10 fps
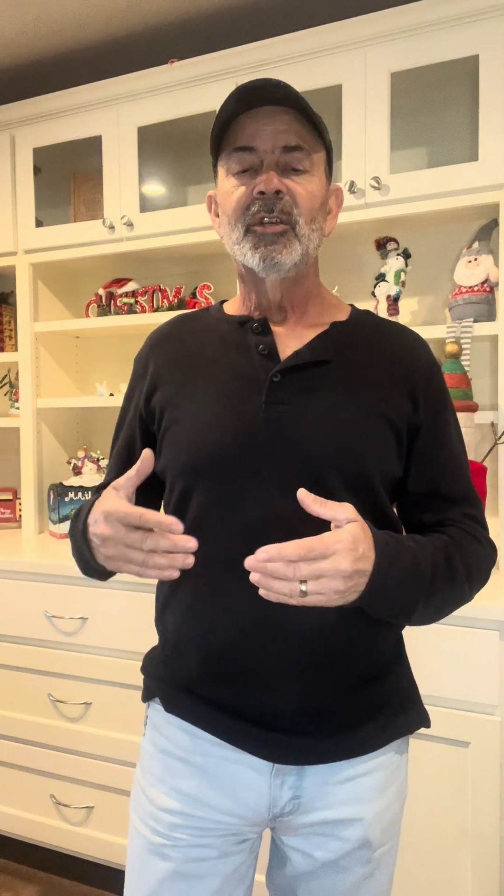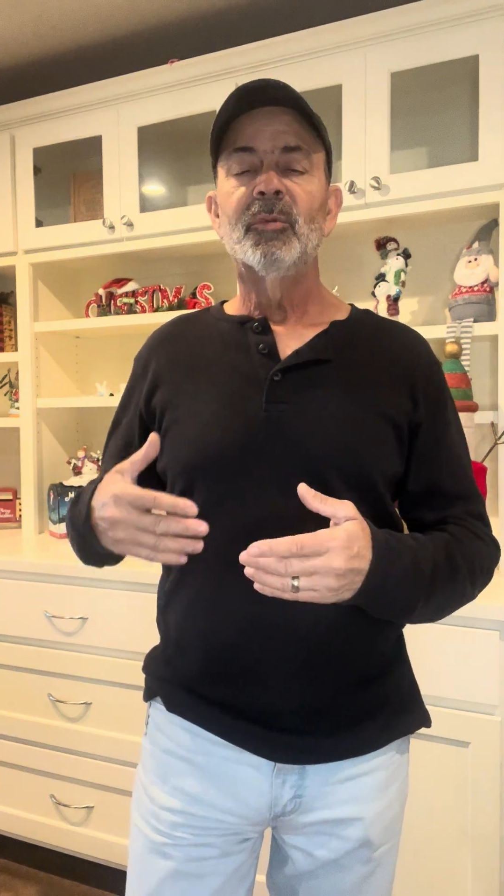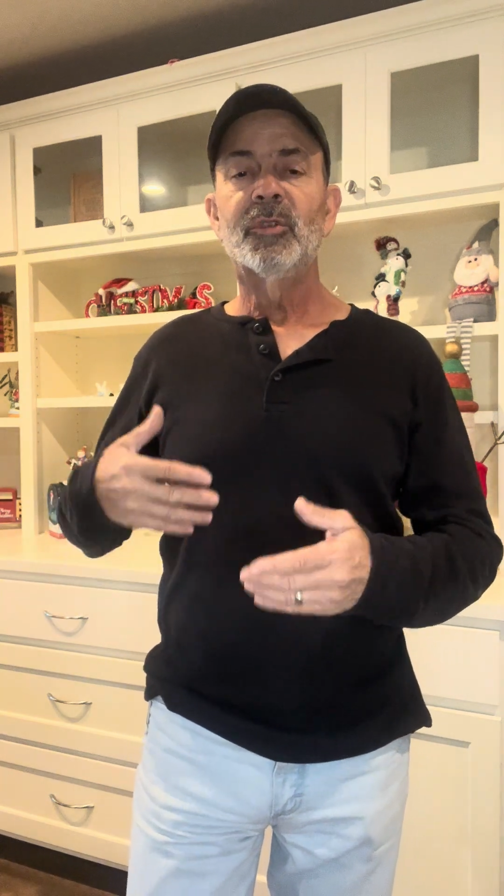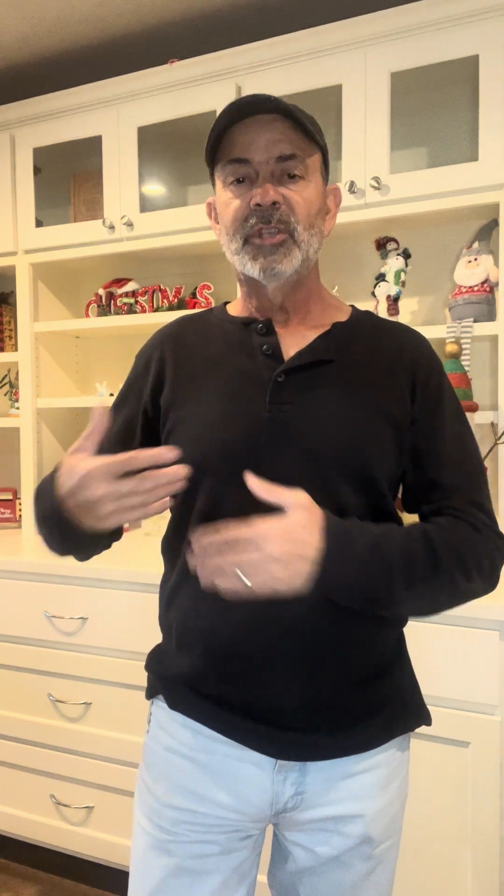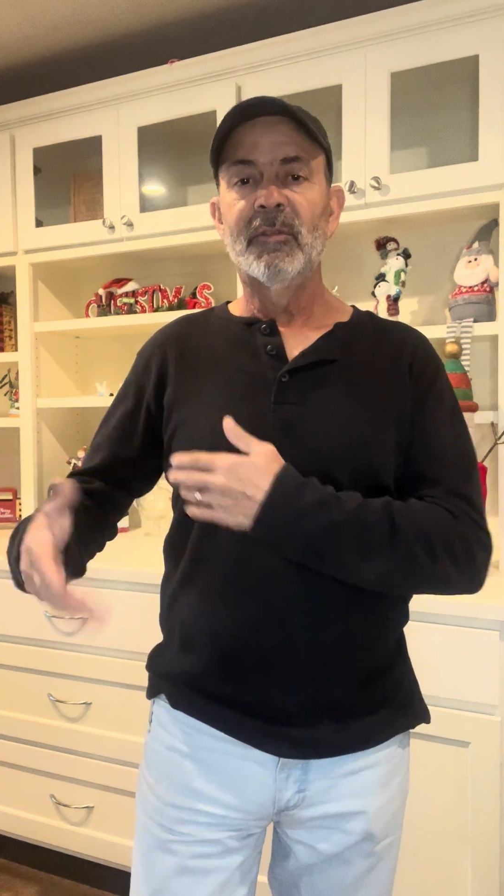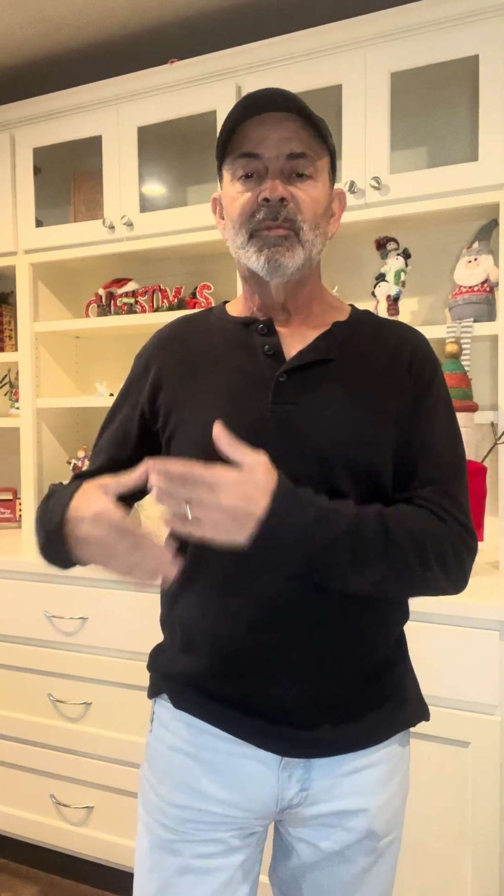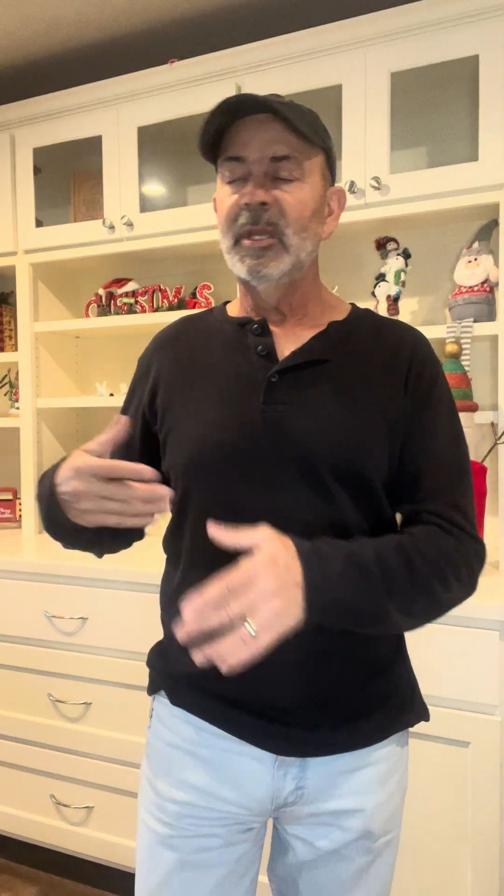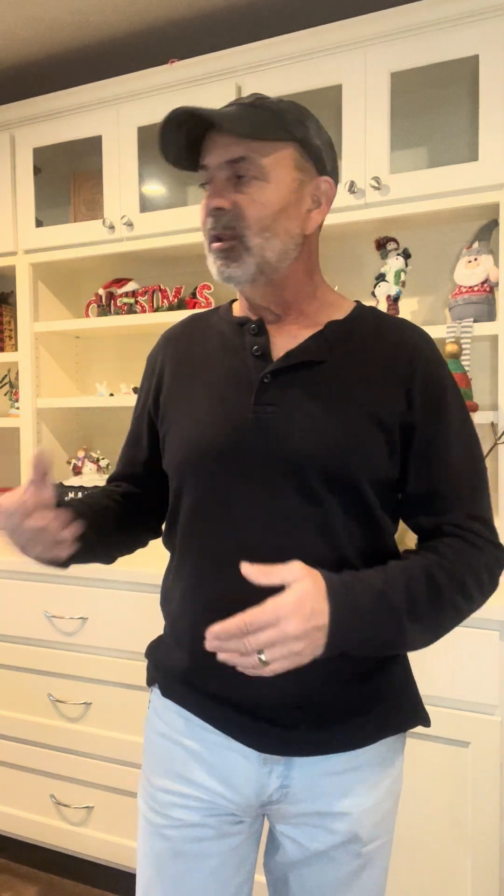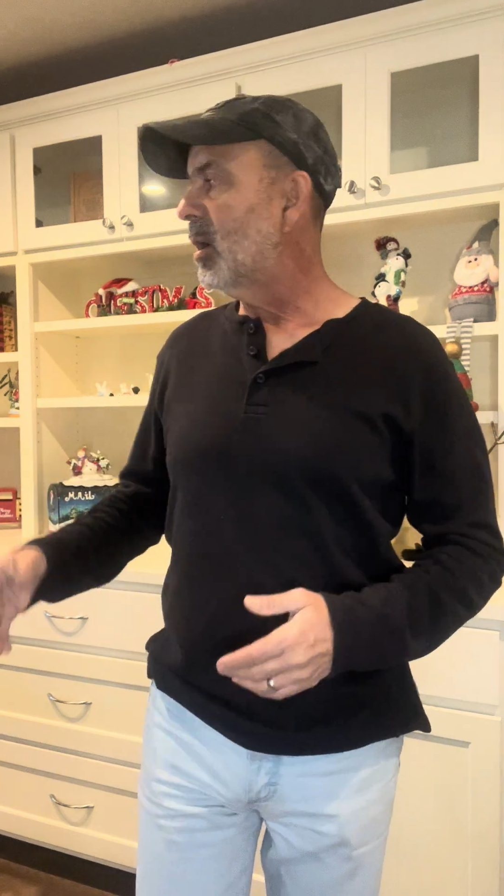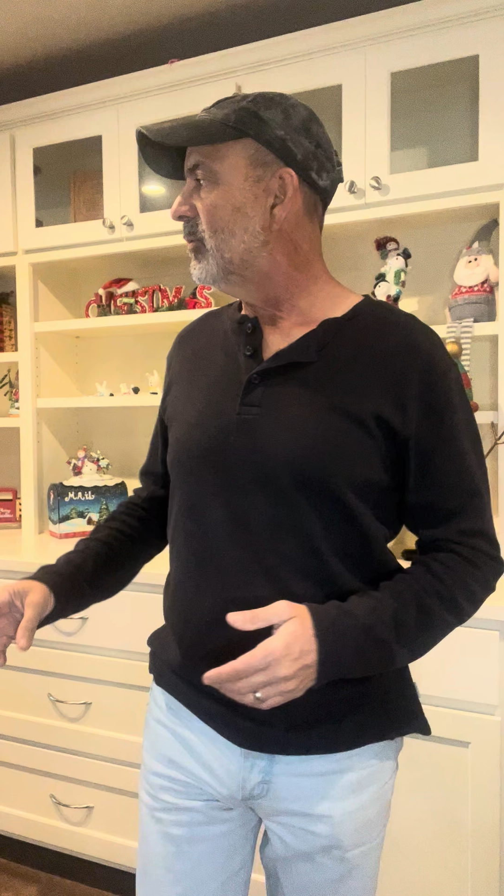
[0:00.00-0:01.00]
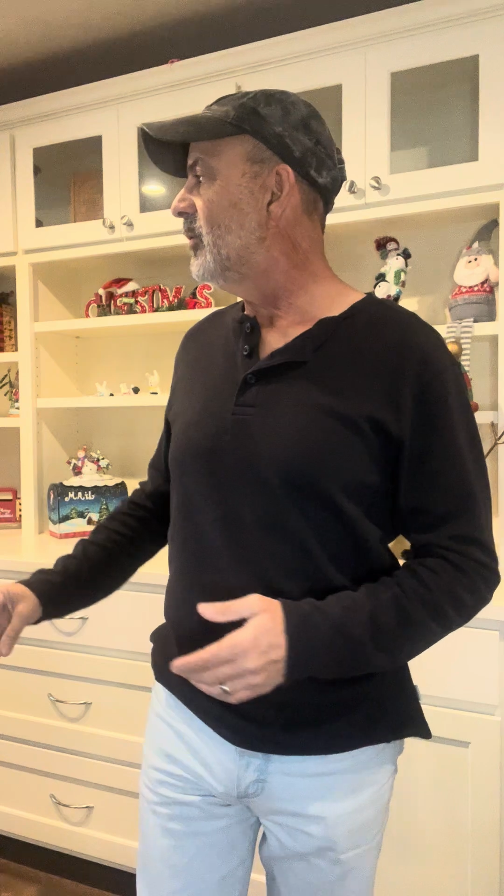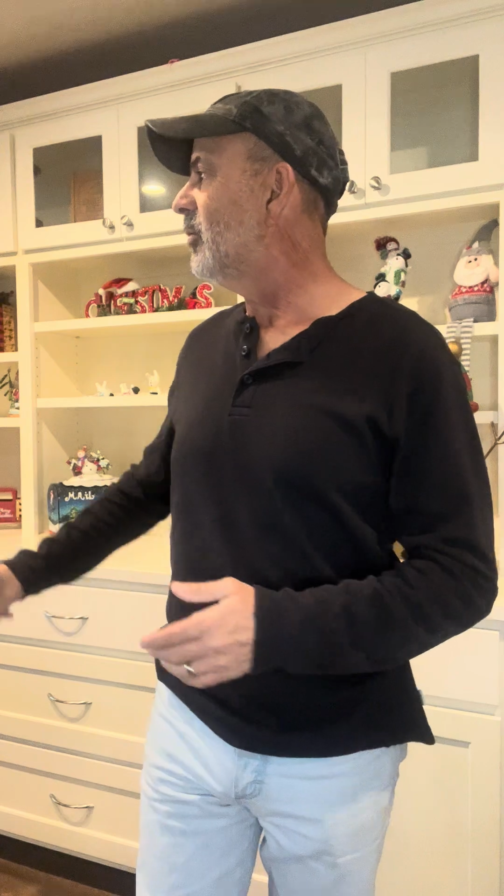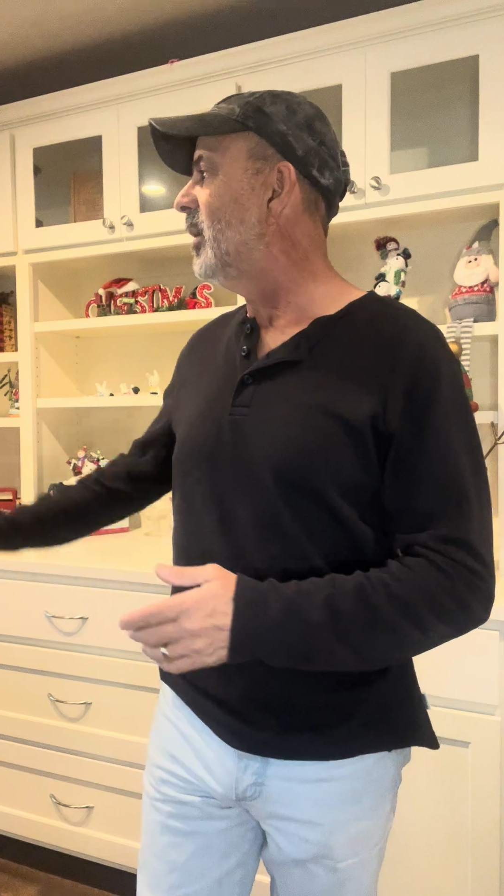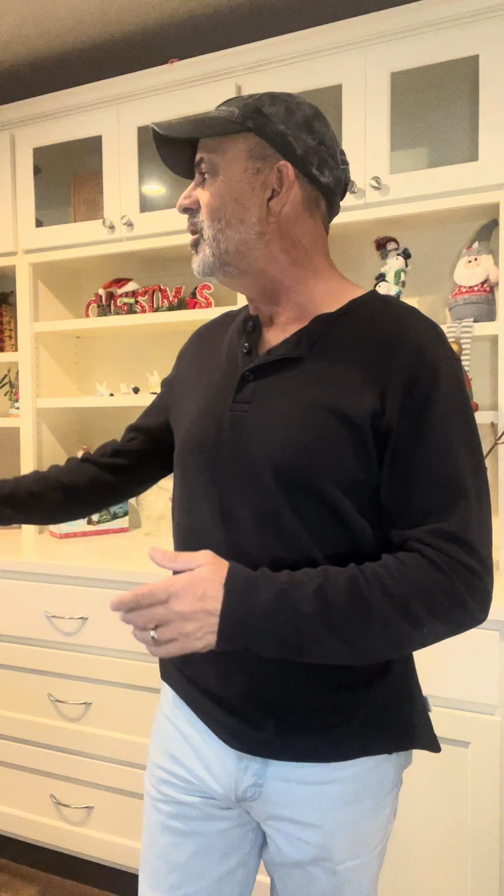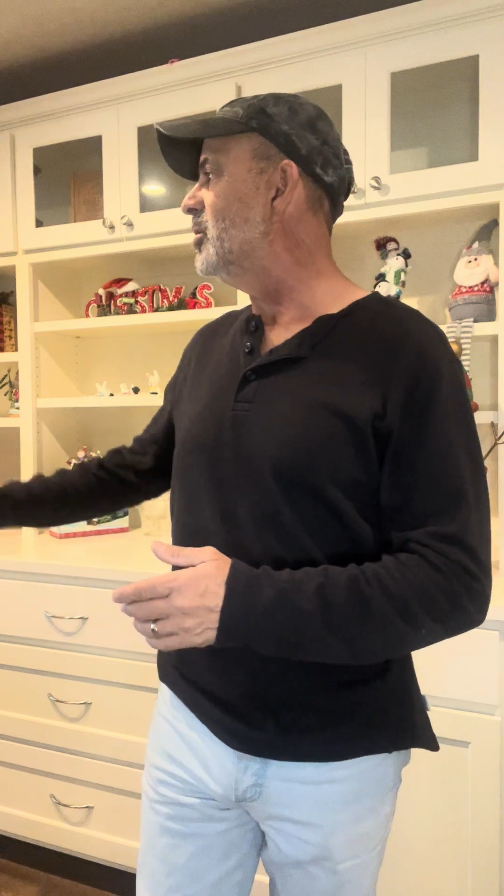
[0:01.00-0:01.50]
was giving me a lot of
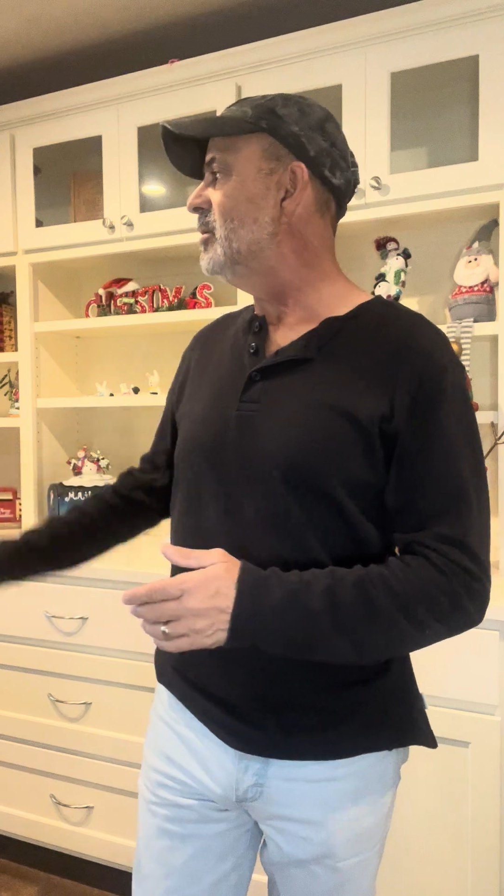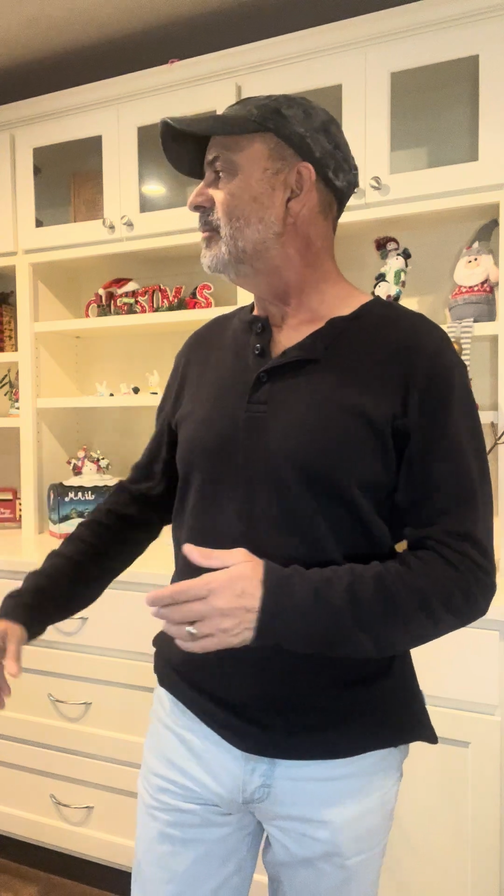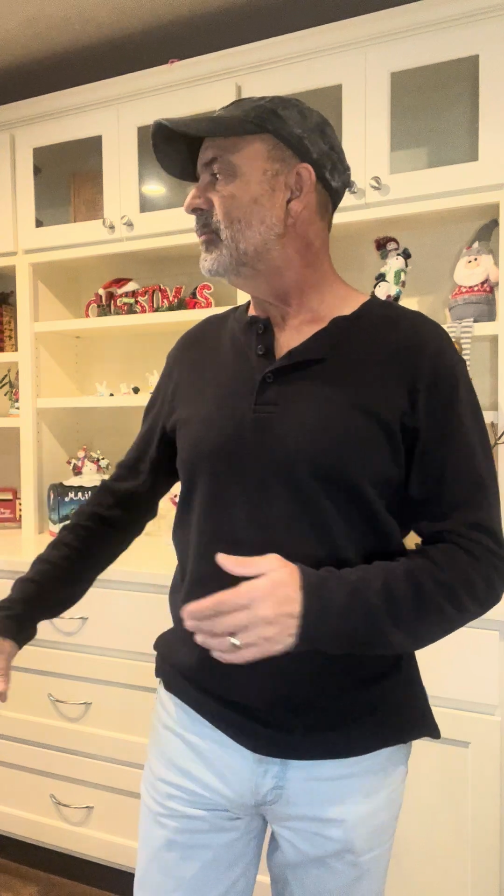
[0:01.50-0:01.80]
information.